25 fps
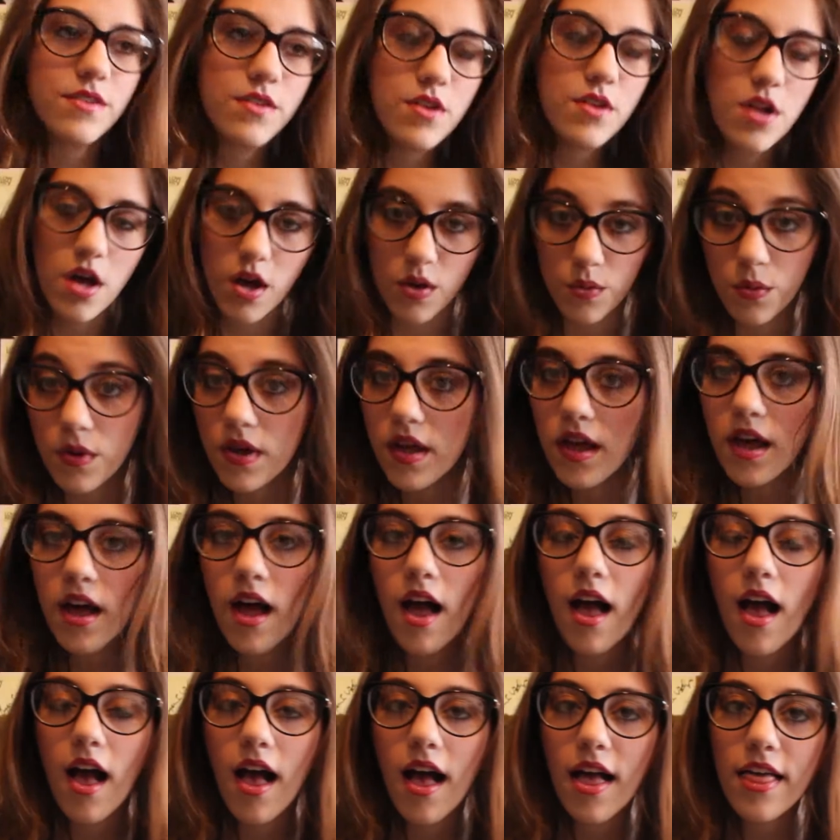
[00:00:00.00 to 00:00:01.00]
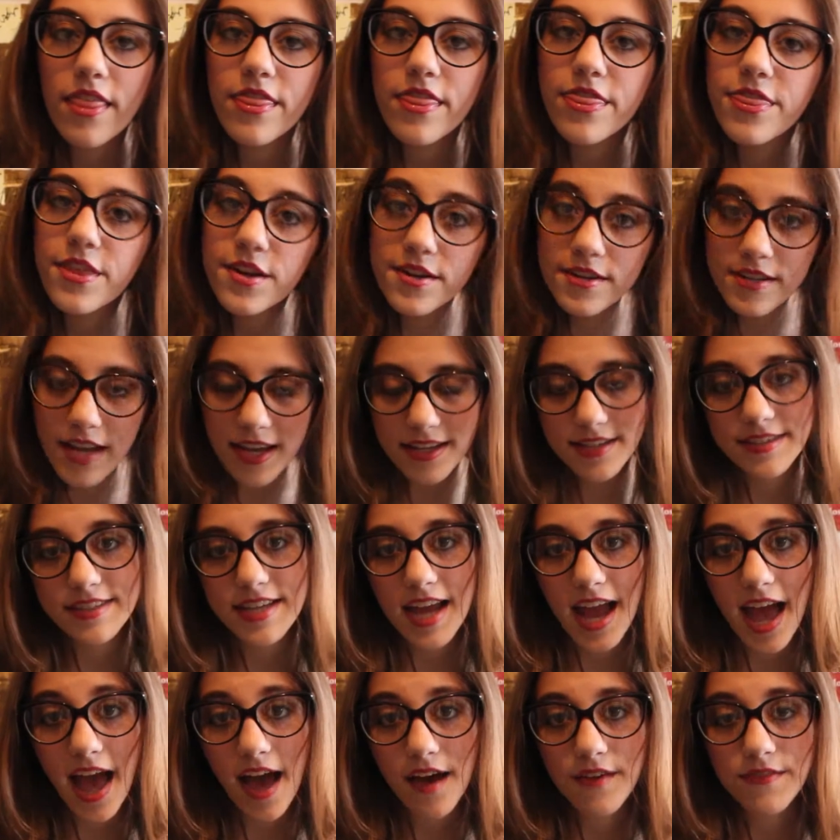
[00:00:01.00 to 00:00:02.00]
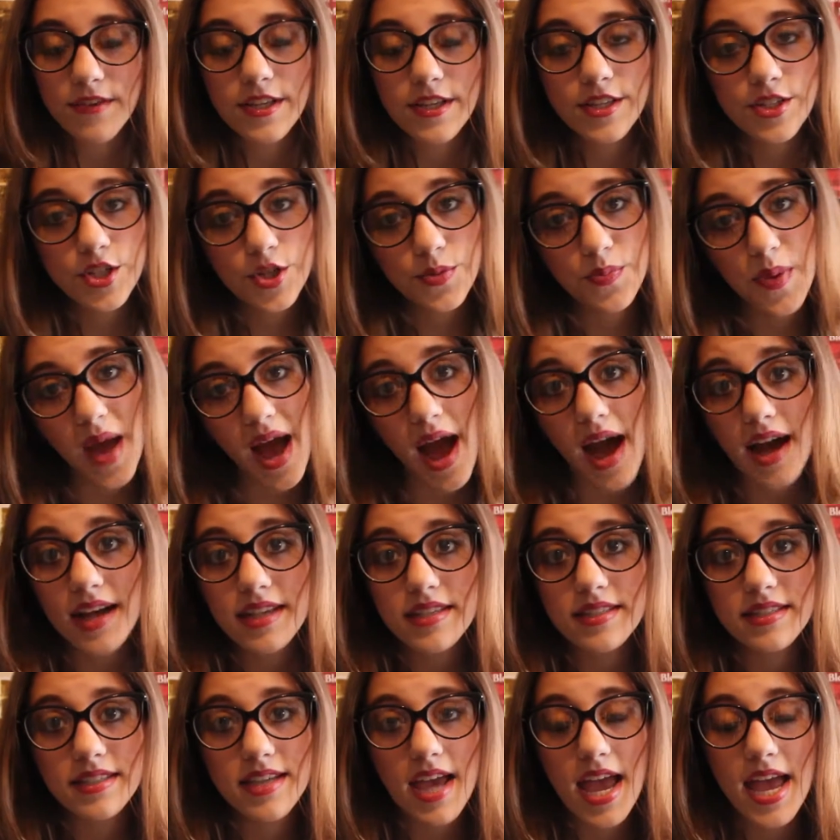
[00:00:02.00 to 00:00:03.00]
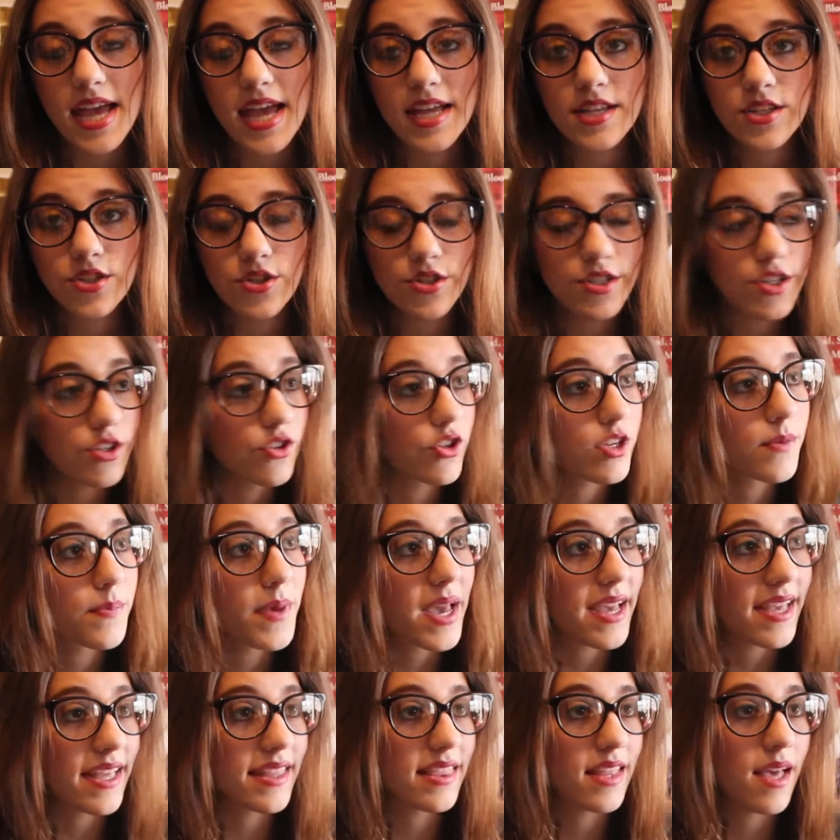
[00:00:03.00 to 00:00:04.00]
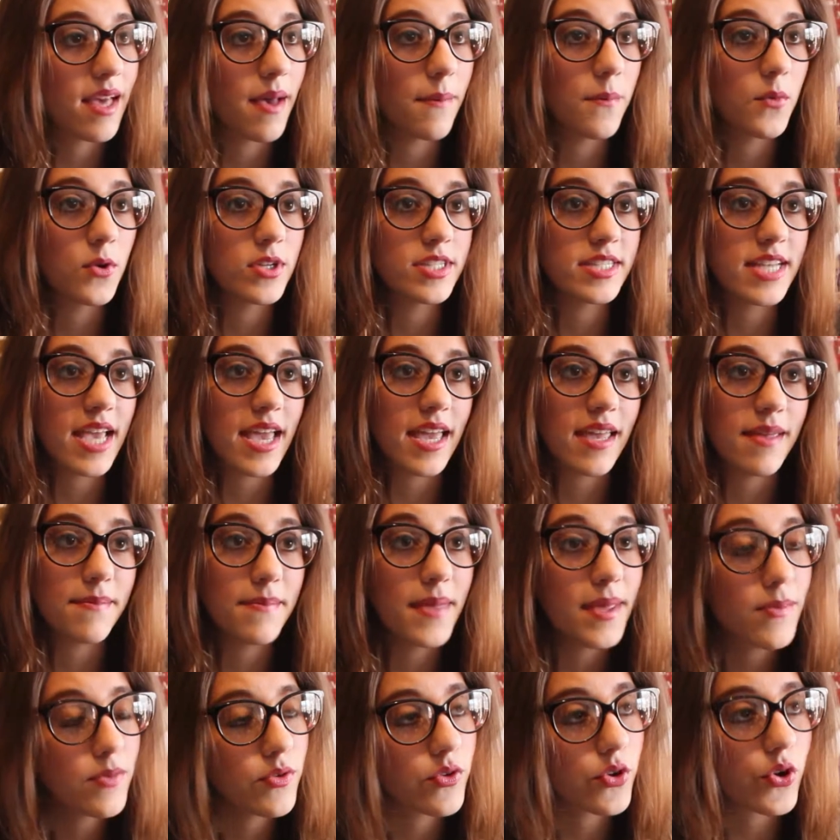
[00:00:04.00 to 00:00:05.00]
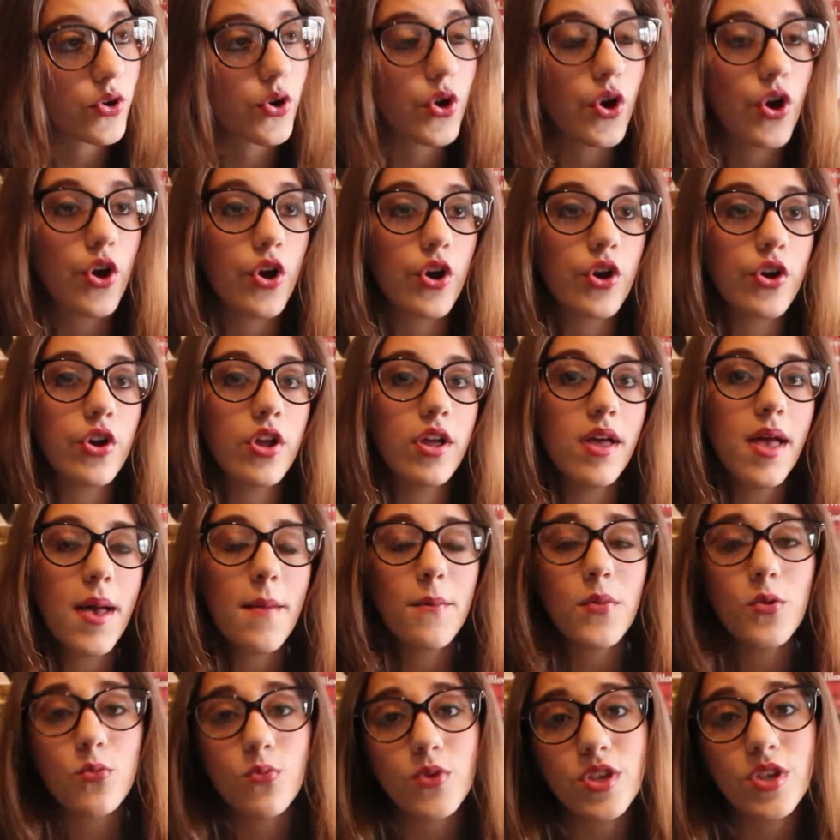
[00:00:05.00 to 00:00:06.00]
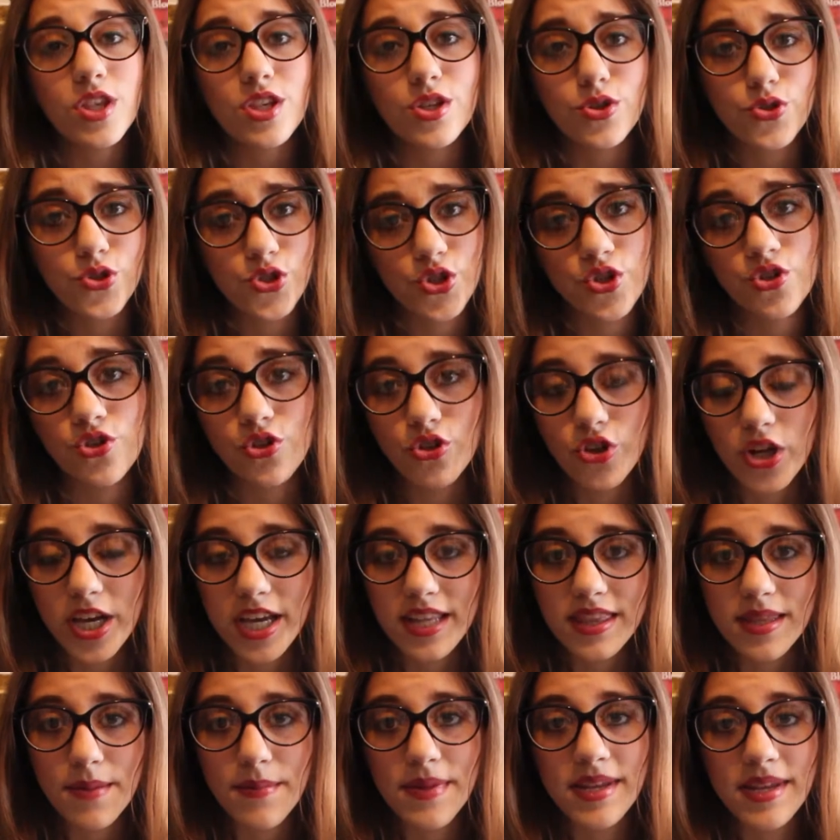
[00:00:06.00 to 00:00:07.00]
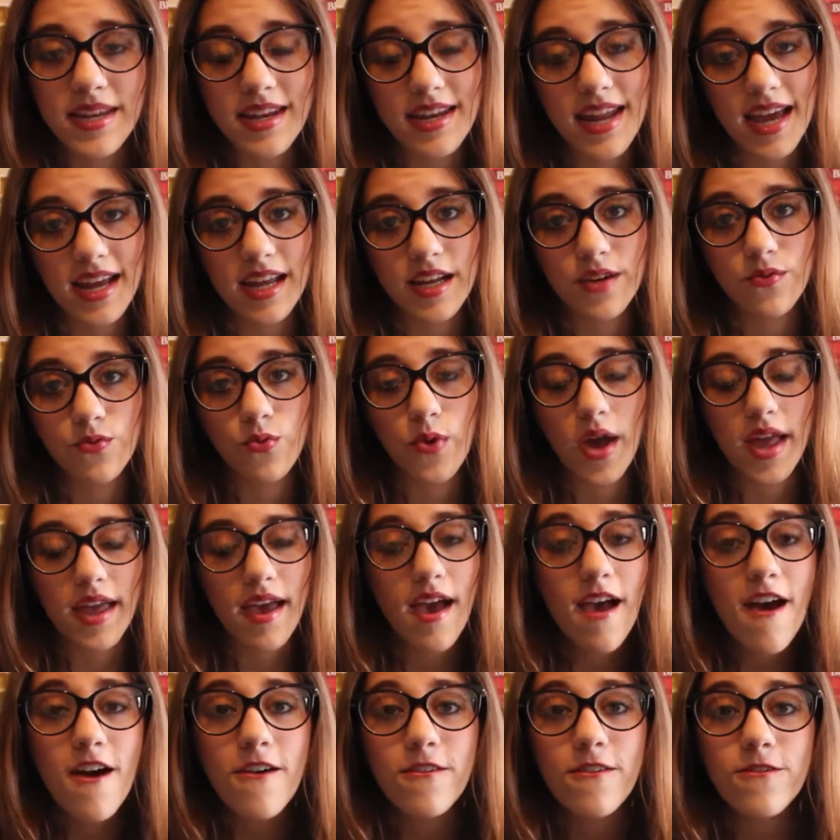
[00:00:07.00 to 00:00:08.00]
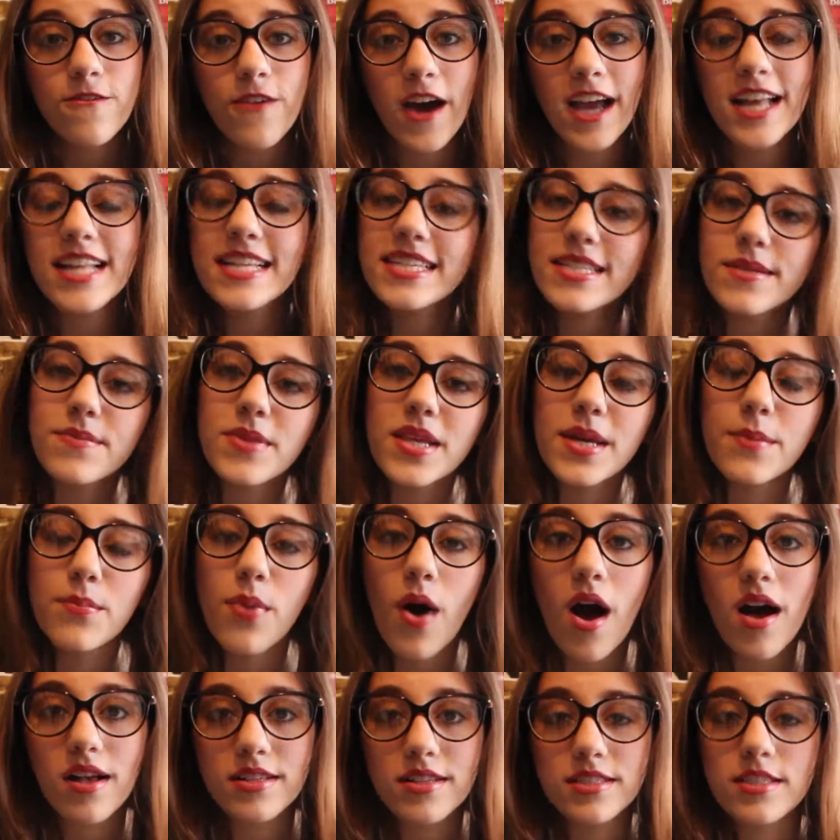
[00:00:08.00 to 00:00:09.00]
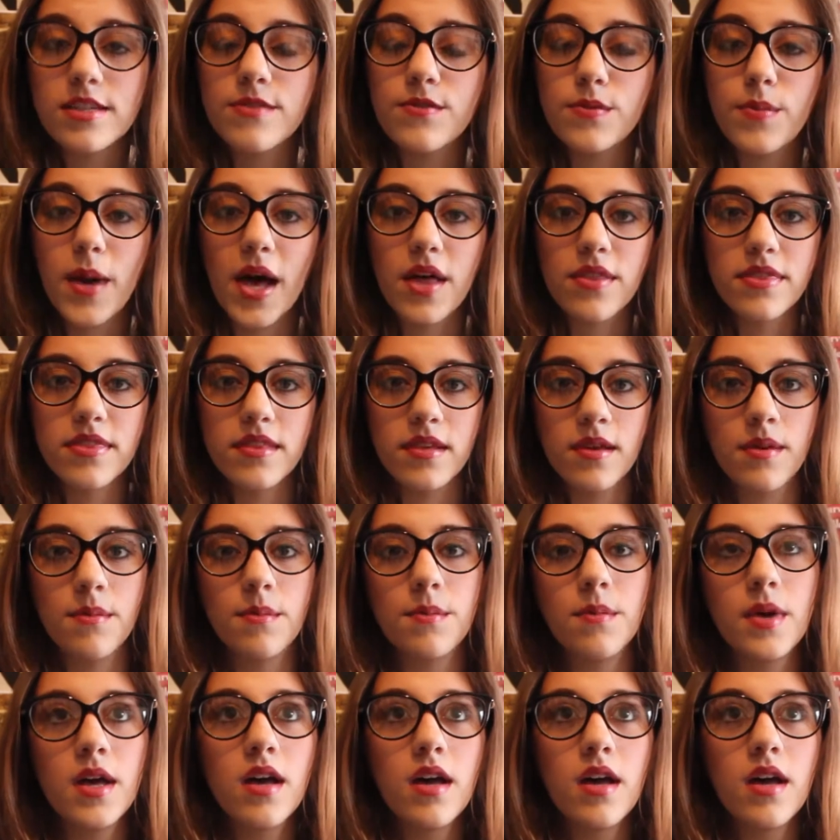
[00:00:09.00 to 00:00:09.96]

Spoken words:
No. They're nice to have. It's your past, and you're gonna look back at them one day. Maybe you're hurt, but really you shouldn't look at them in a negative way. Find something positive about them.